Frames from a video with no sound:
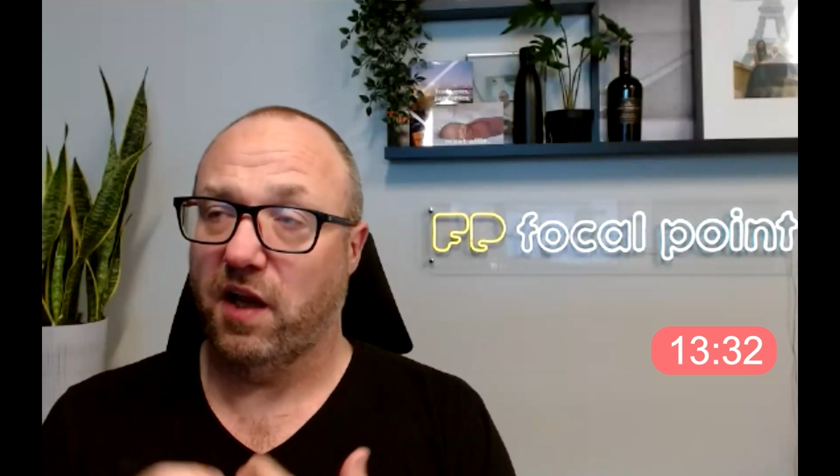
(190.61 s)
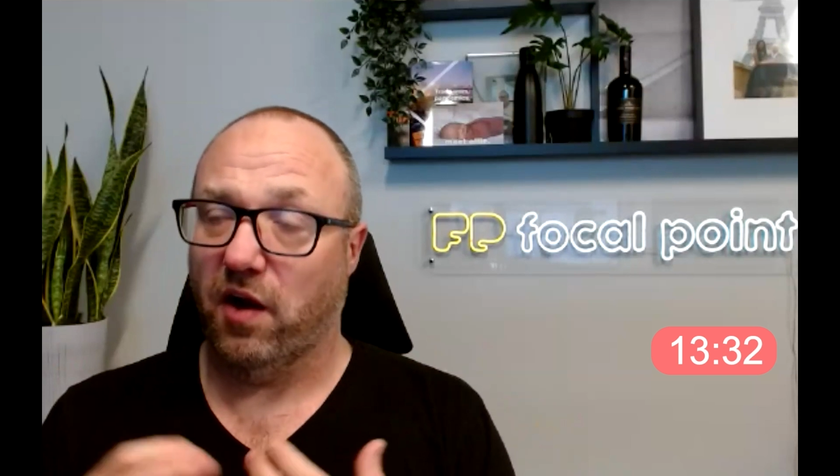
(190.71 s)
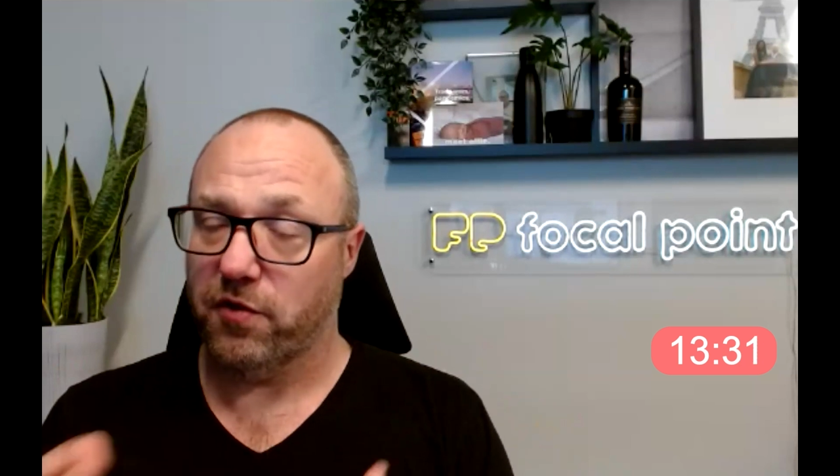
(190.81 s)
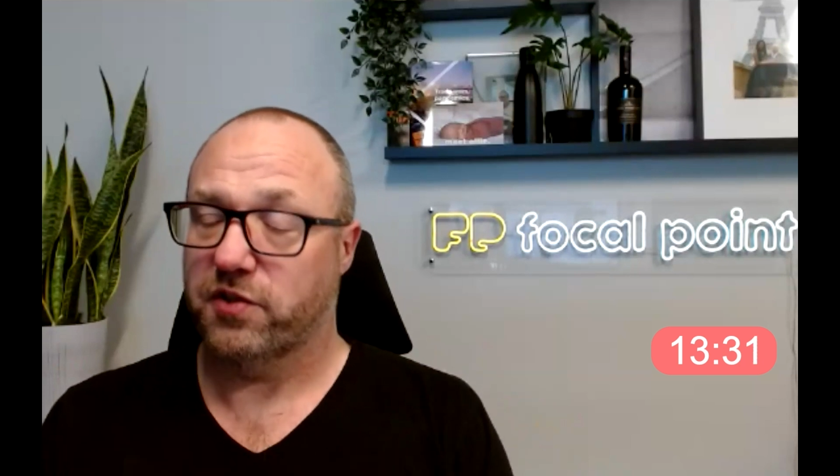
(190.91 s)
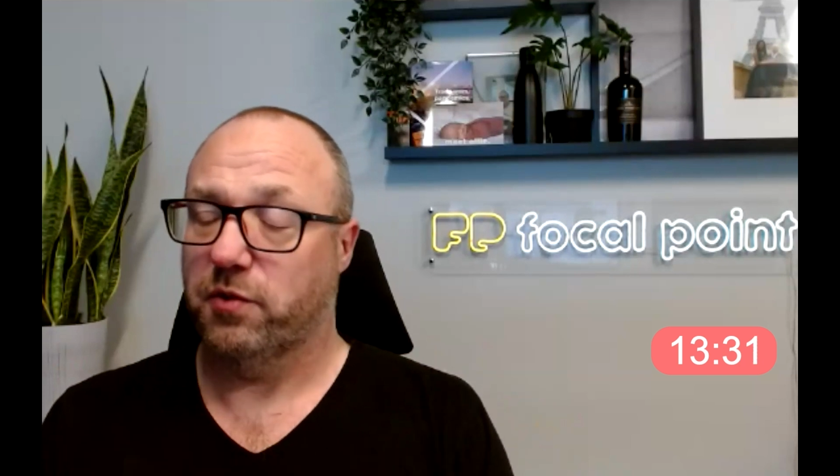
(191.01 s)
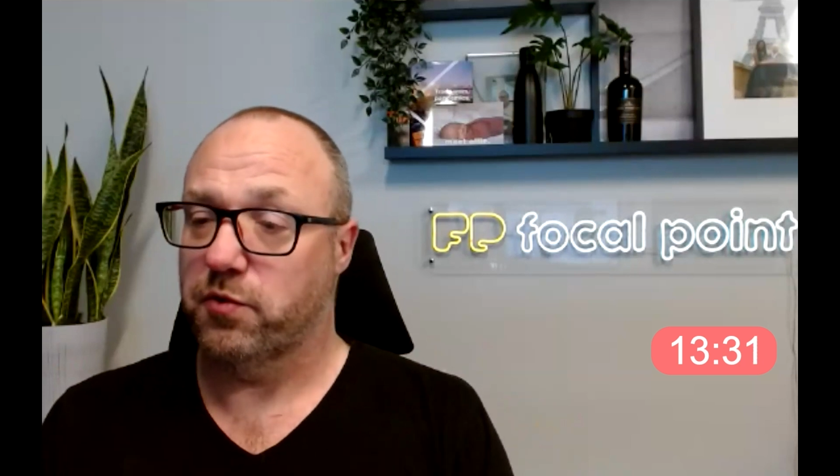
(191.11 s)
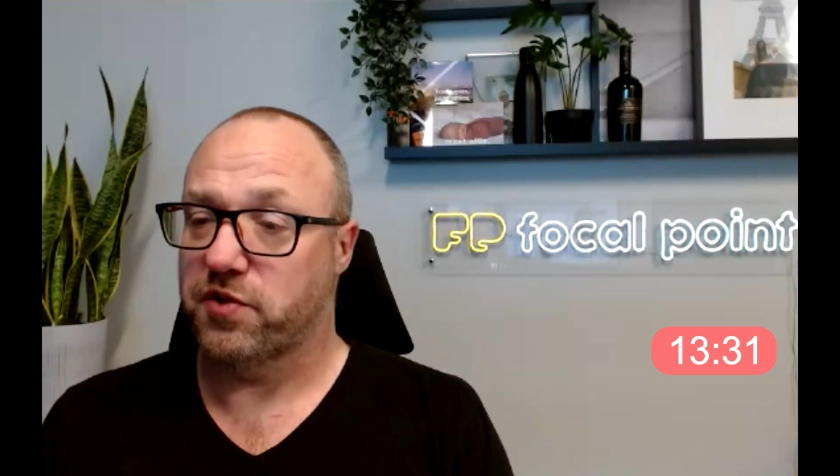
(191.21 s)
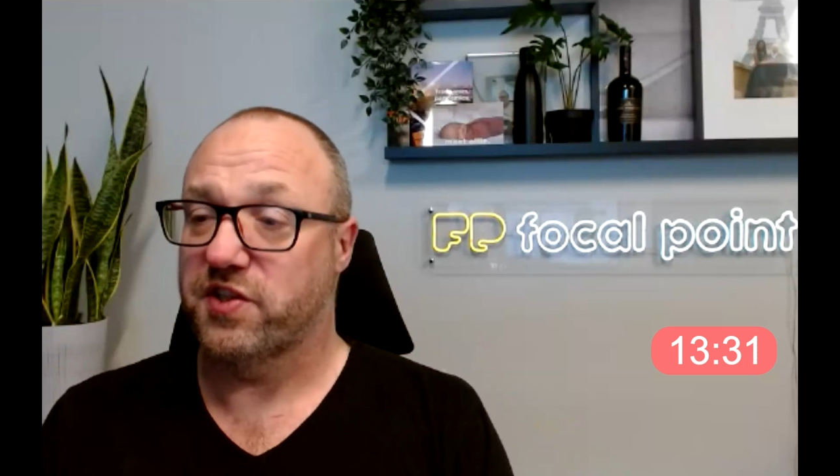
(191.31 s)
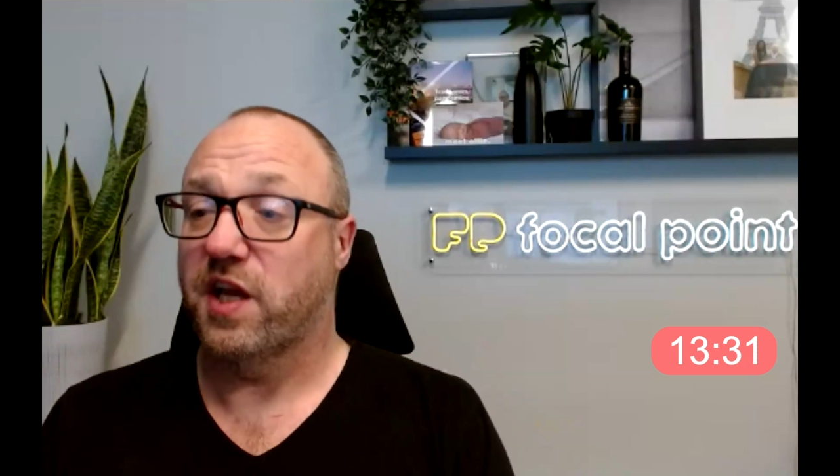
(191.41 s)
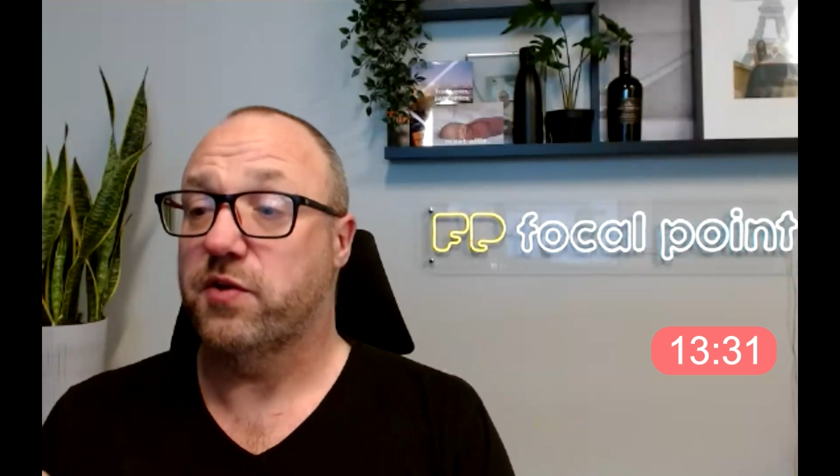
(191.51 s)
other
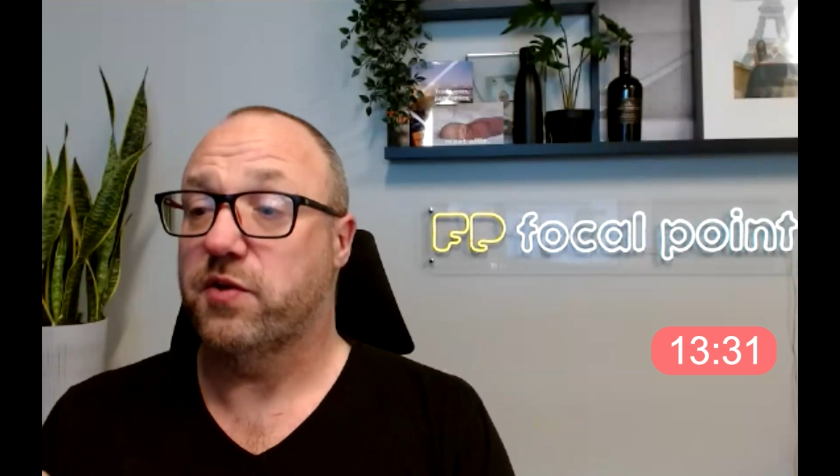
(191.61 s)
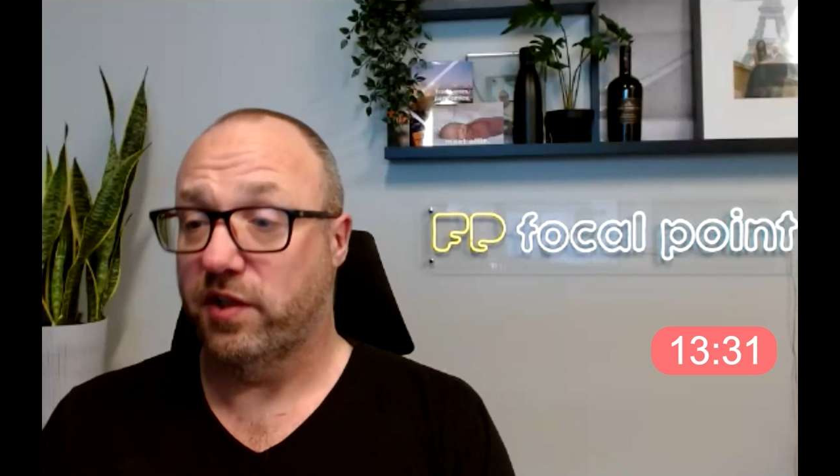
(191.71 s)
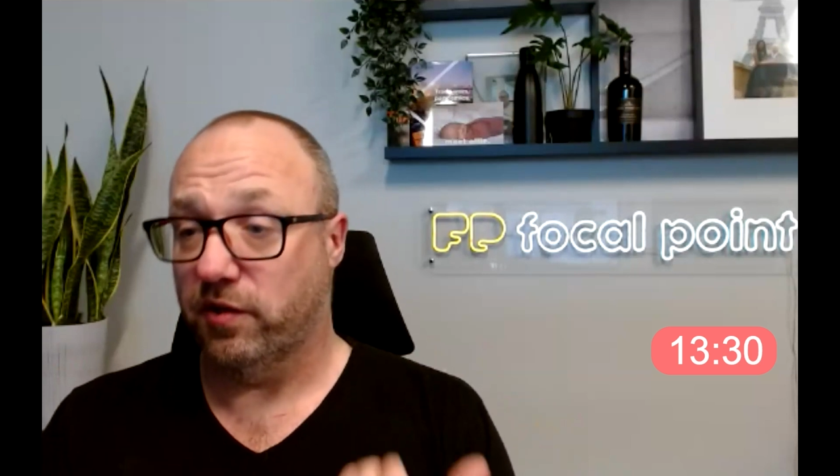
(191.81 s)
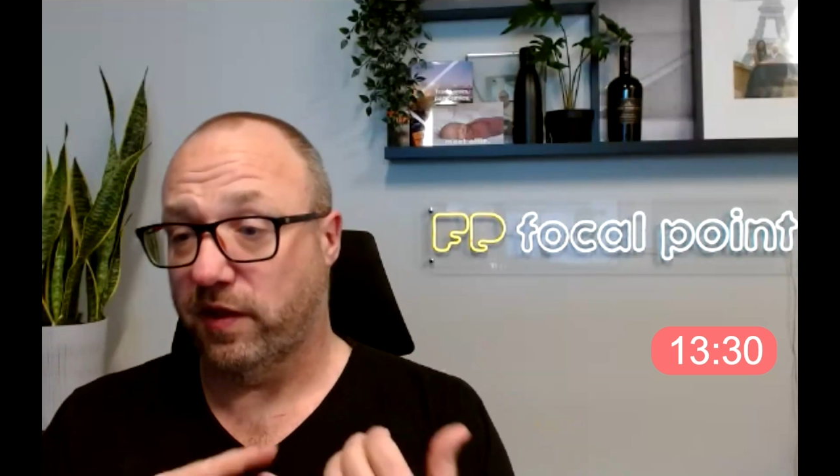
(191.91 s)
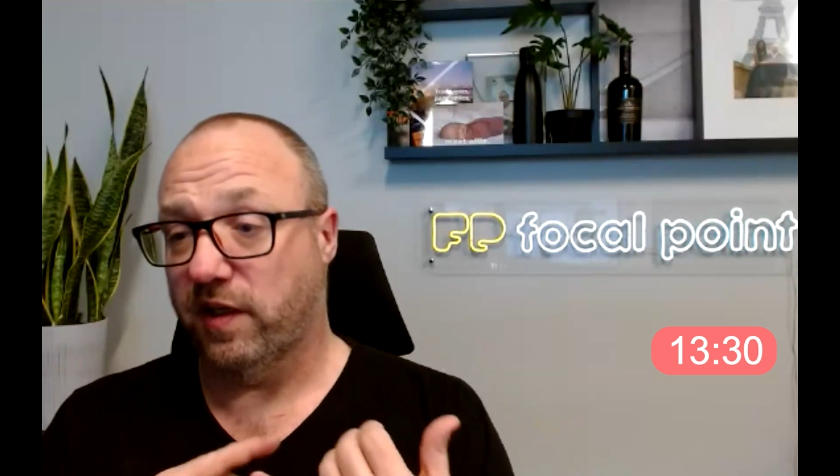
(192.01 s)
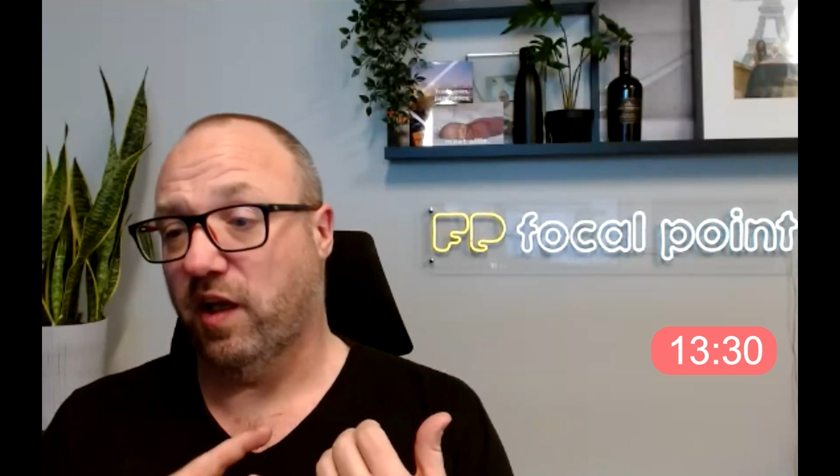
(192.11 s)
solutions that you still need,